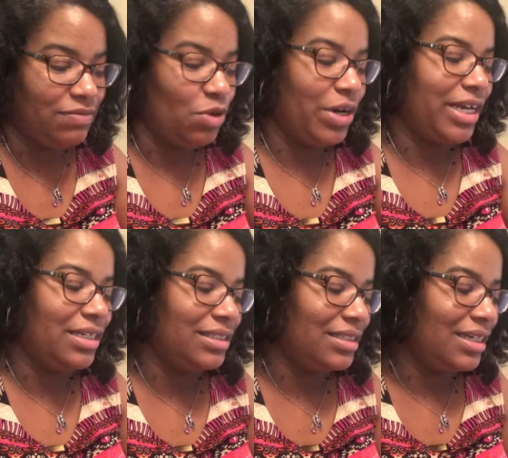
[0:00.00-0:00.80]
far
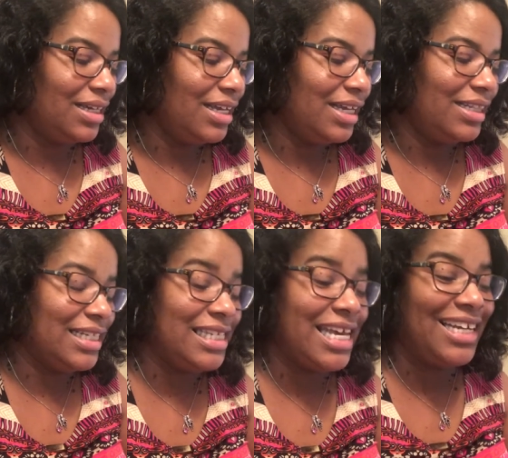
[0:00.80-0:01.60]
as the
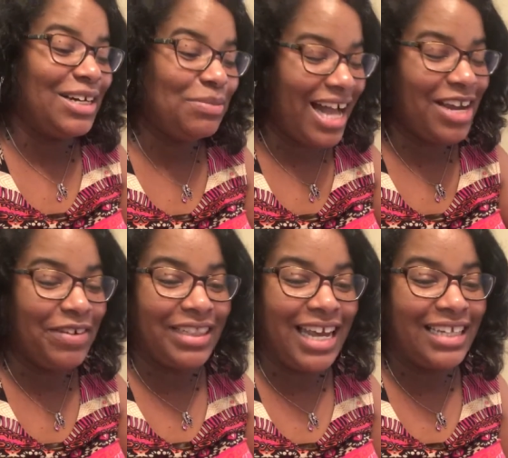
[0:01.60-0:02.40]
setup, how
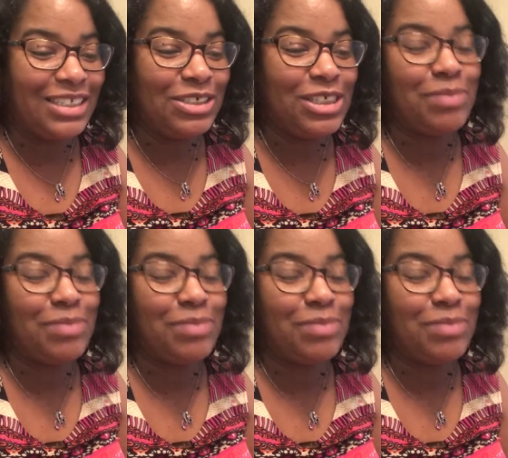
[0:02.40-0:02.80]
everything looks.